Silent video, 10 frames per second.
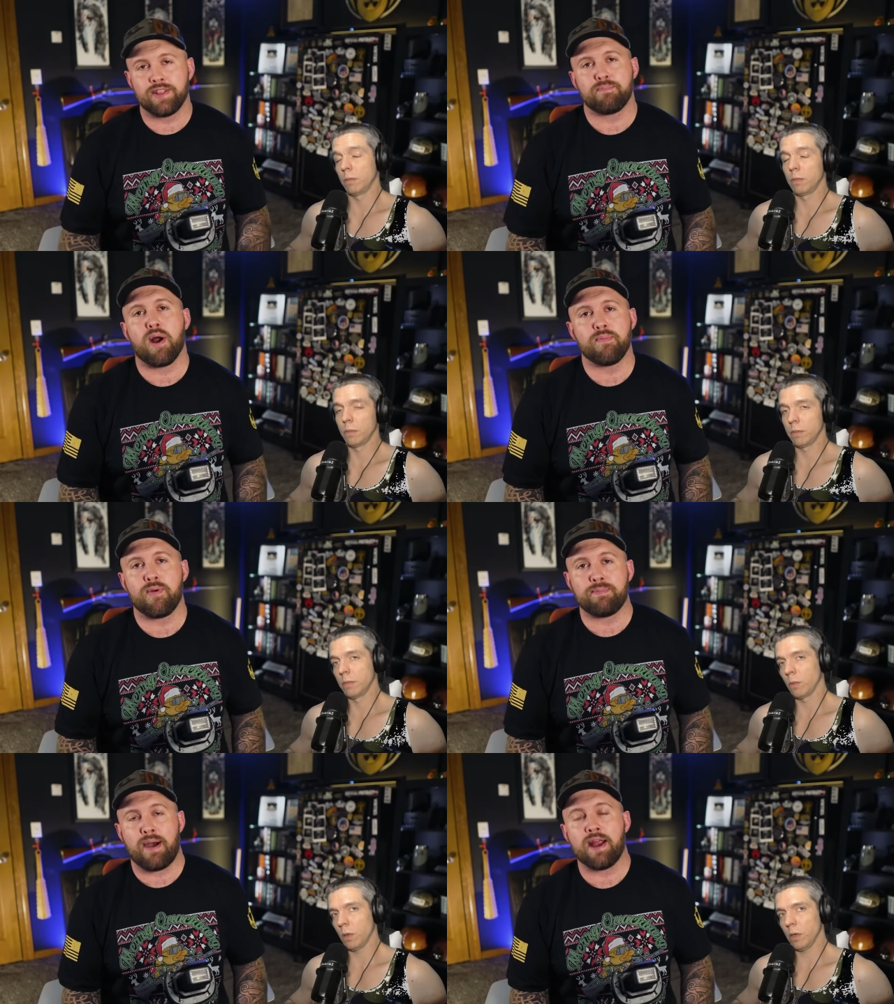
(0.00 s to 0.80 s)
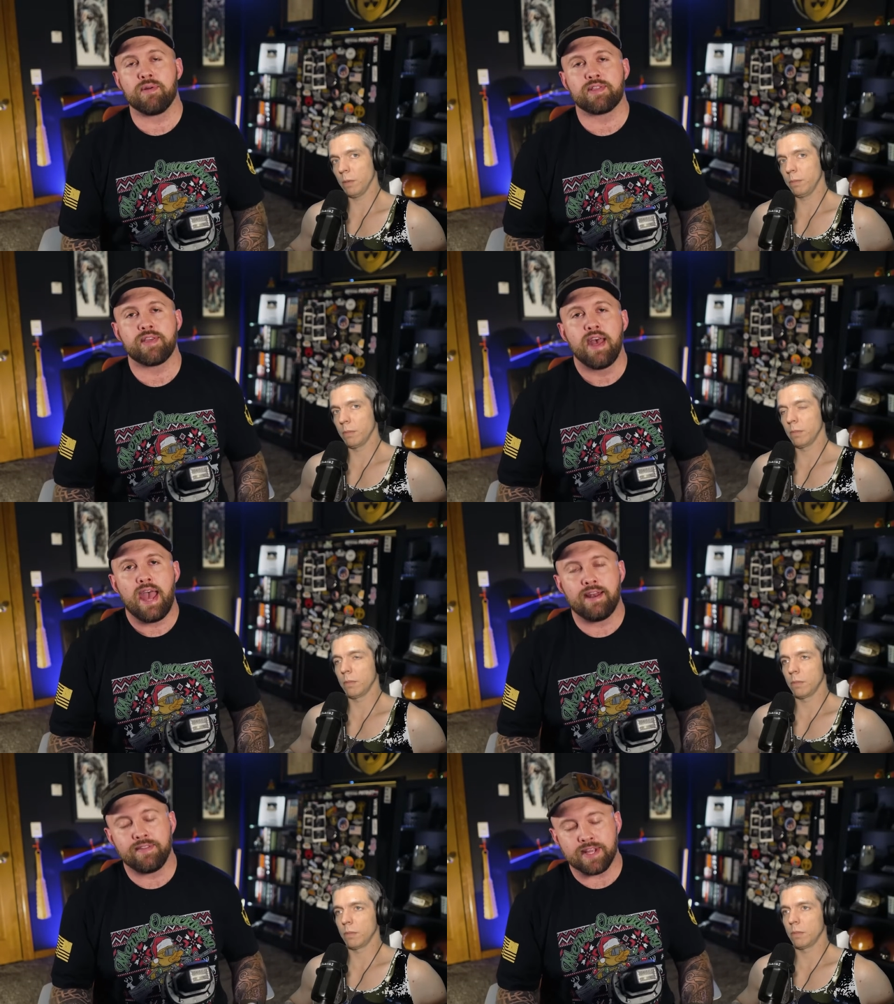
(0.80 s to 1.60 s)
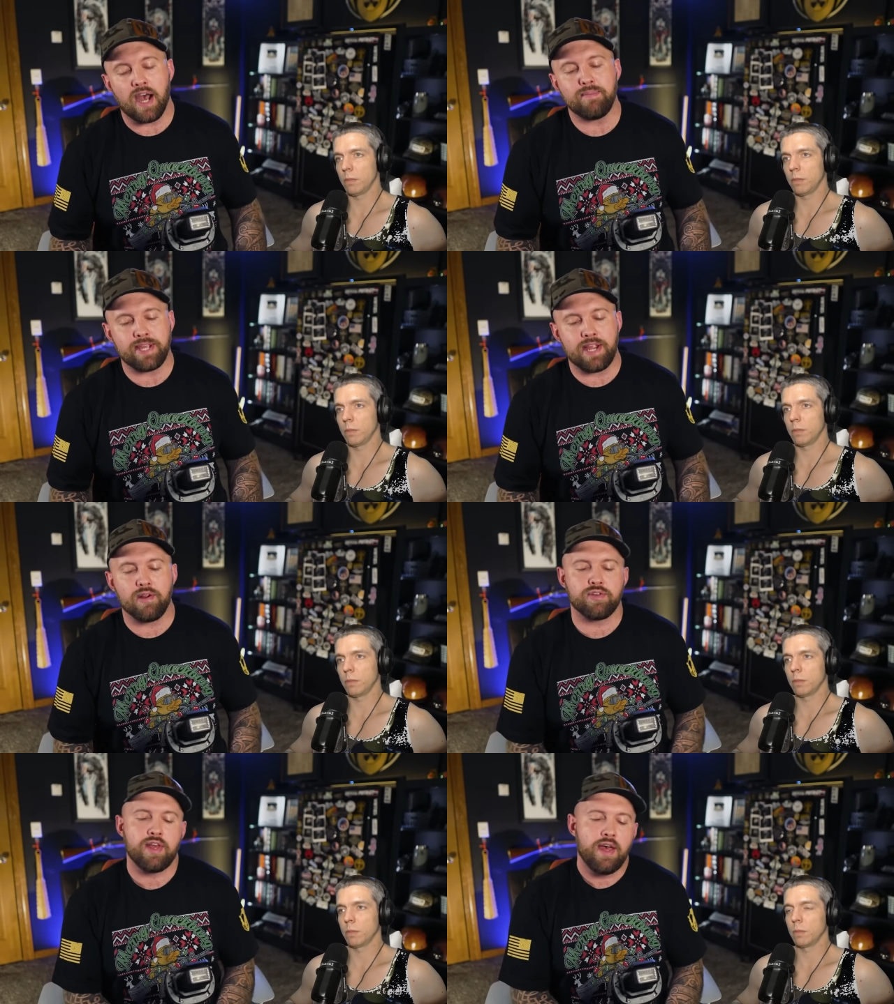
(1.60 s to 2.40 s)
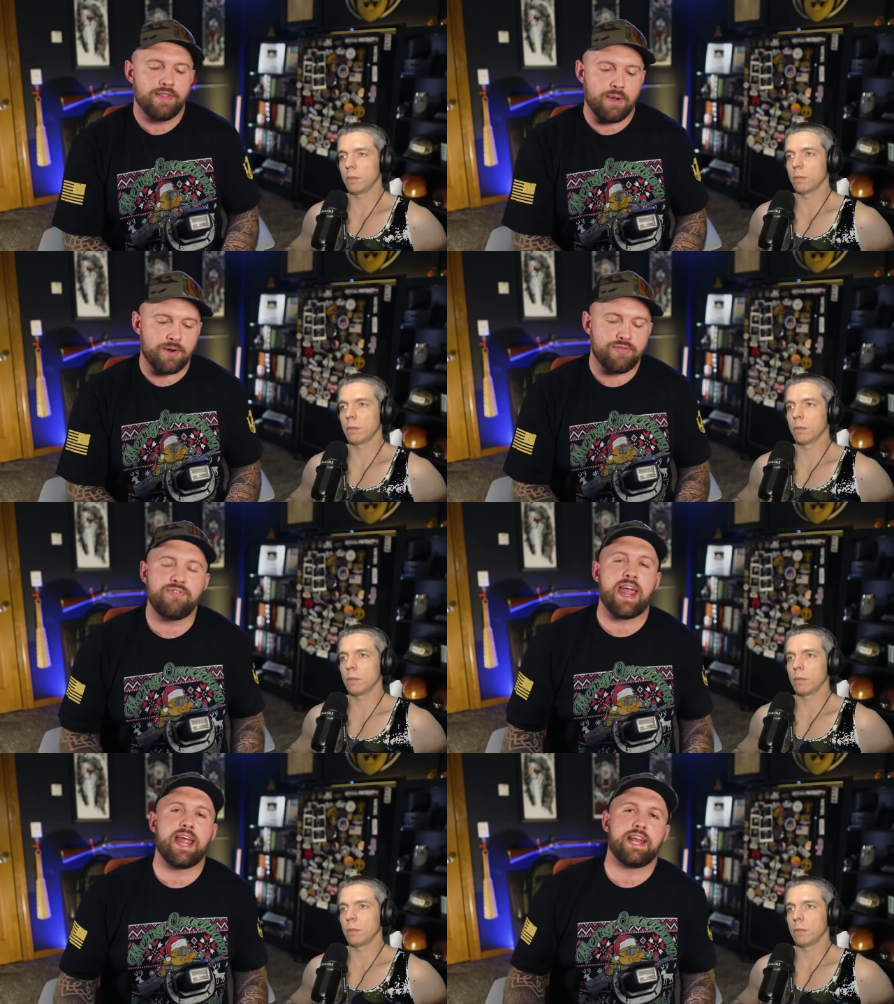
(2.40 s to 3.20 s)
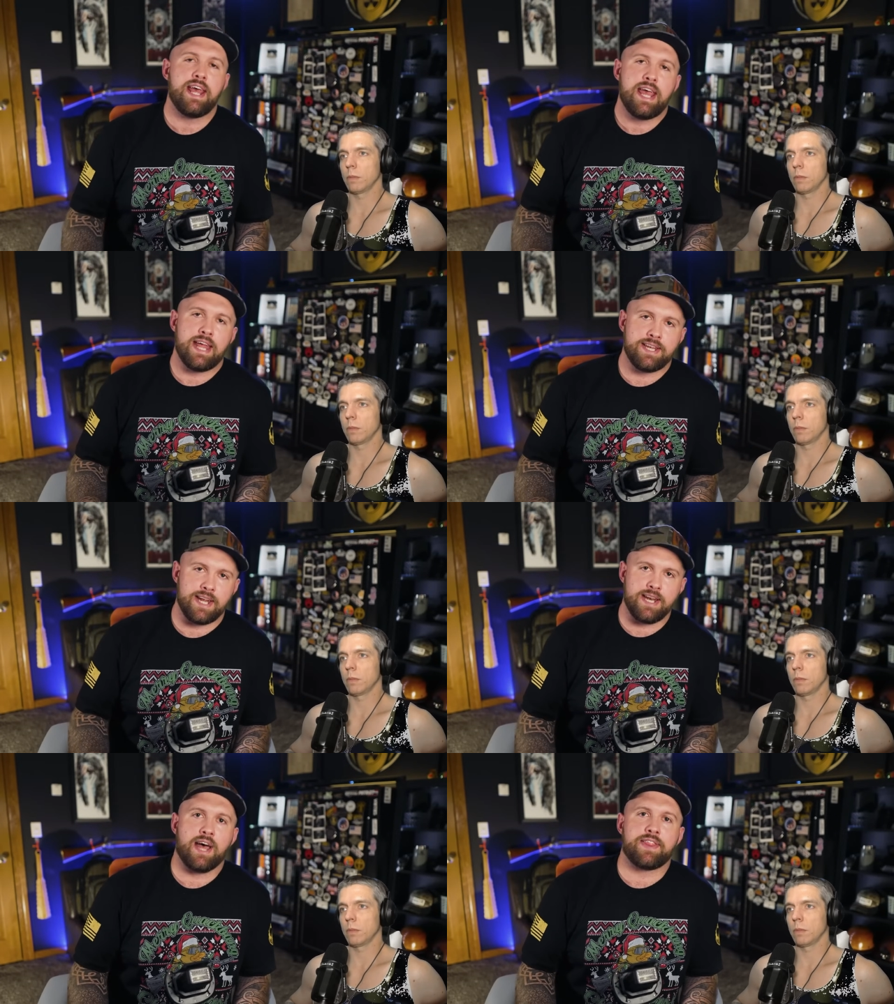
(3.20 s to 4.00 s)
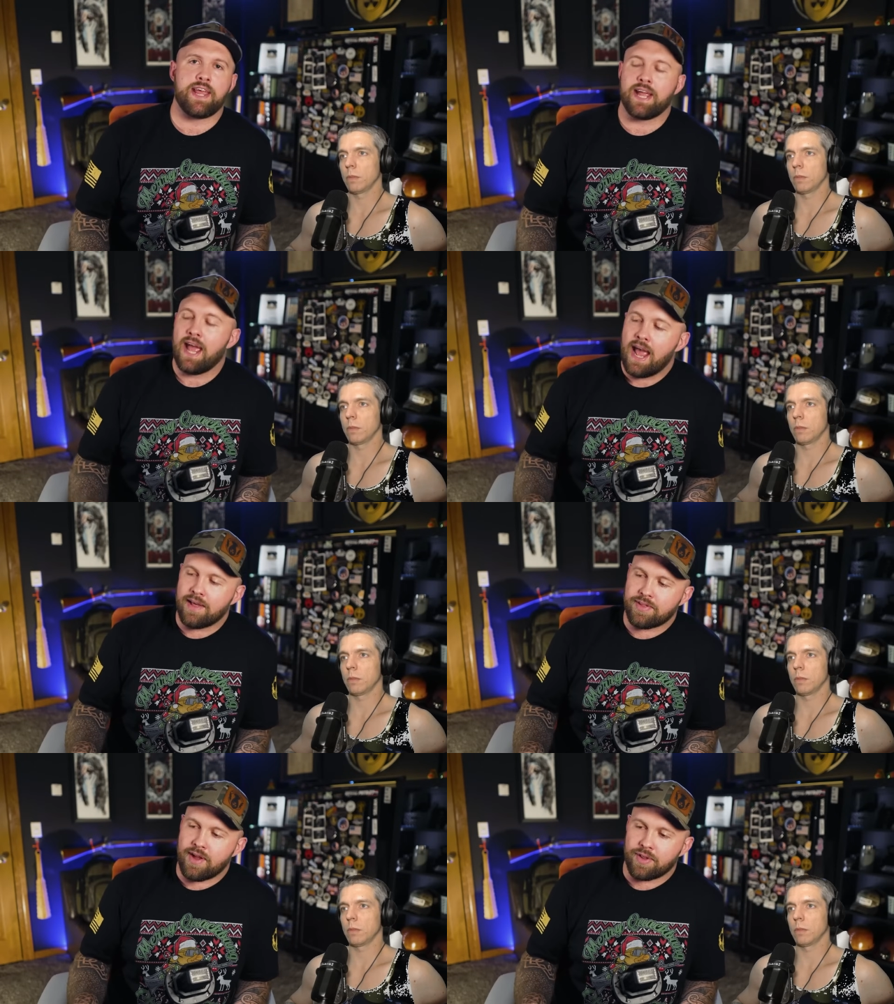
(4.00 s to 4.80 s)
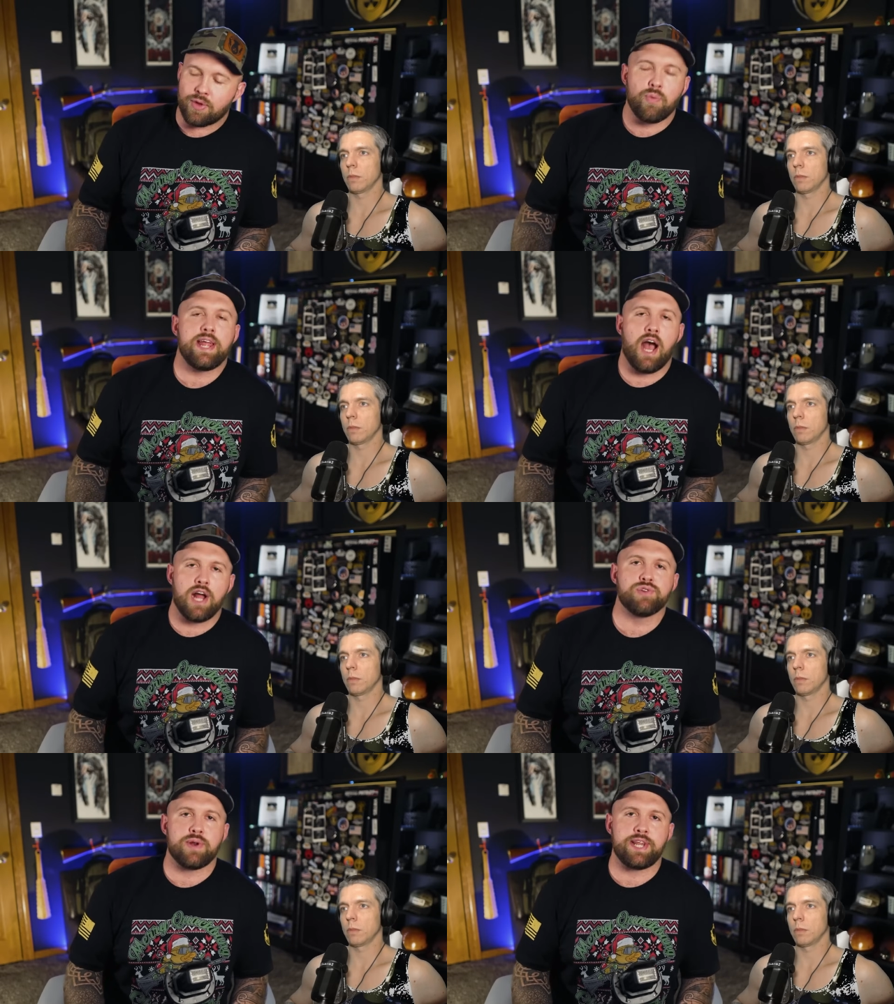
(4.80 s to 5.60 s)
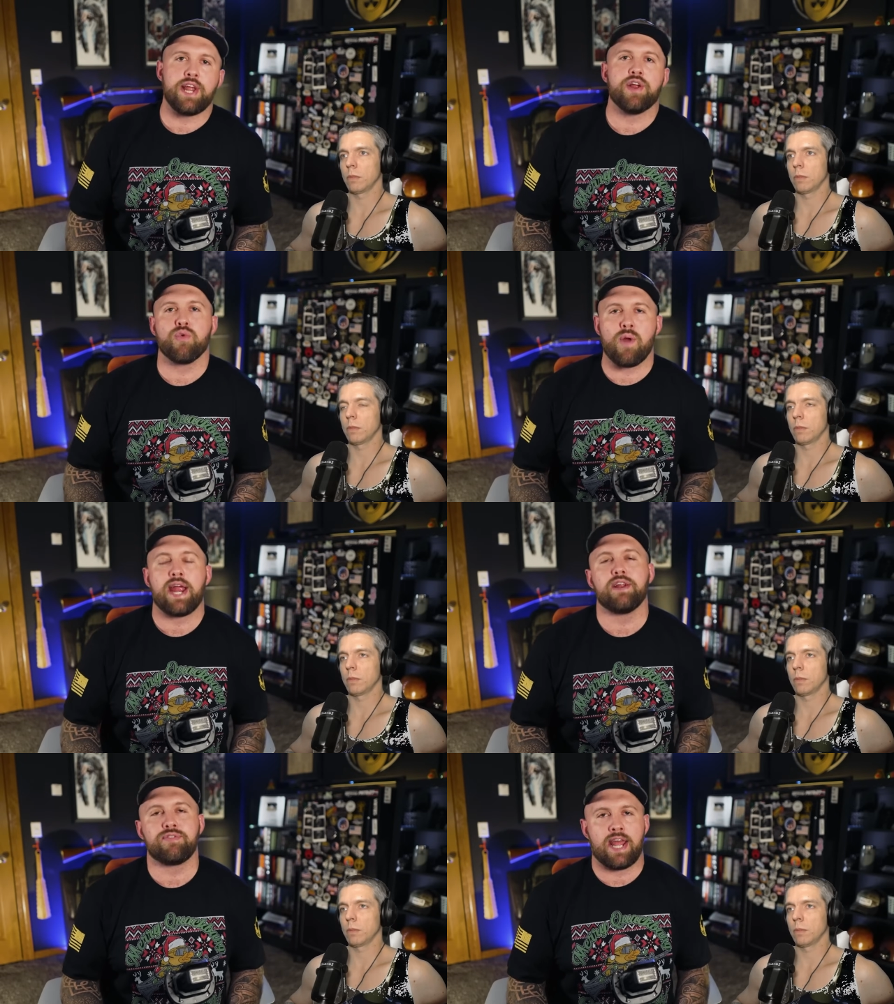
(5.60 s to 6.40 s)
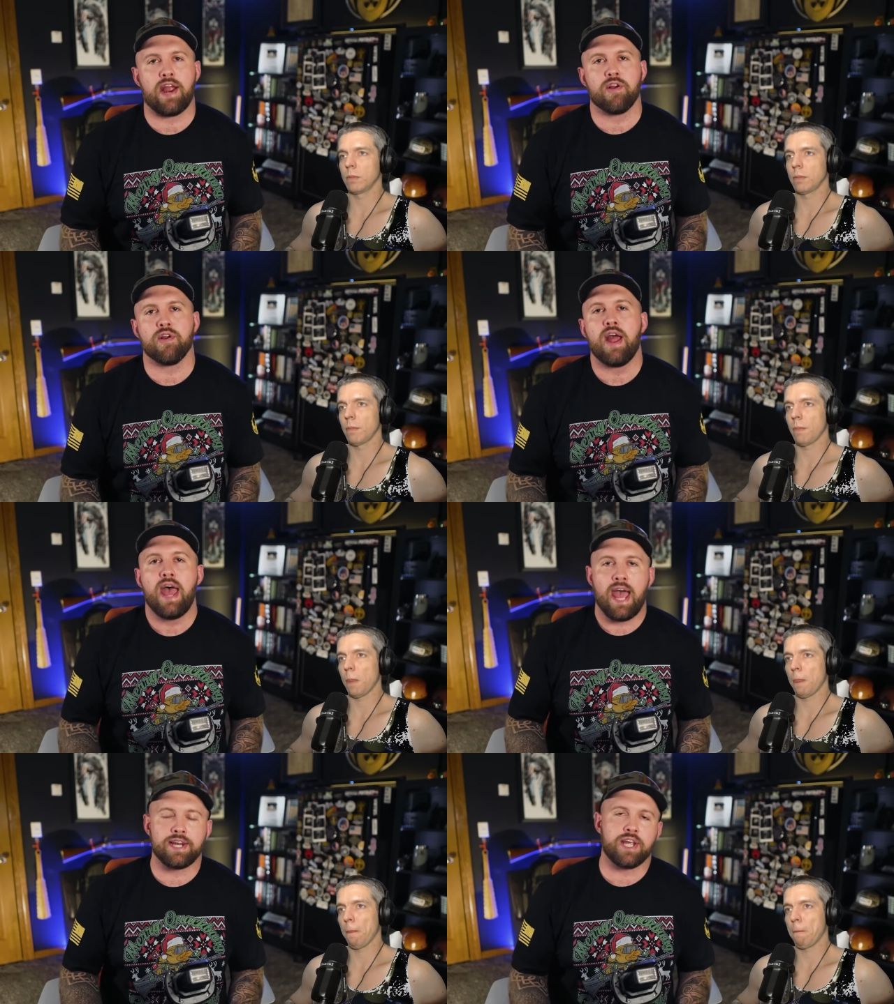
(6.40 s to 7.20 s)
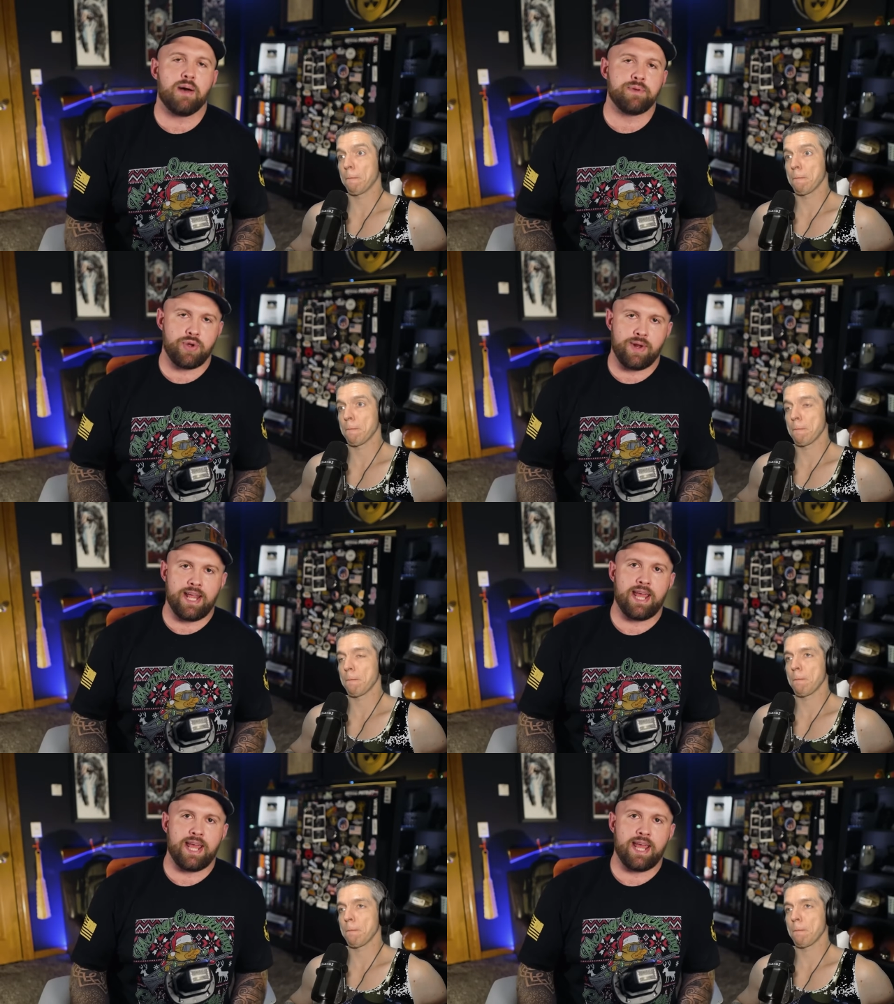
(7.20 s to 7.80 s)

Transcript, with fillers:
Speaker 1: the Barbary pirates. Up. And in the coming years, they would fade into nothing as their 300 year reign of terror had come to an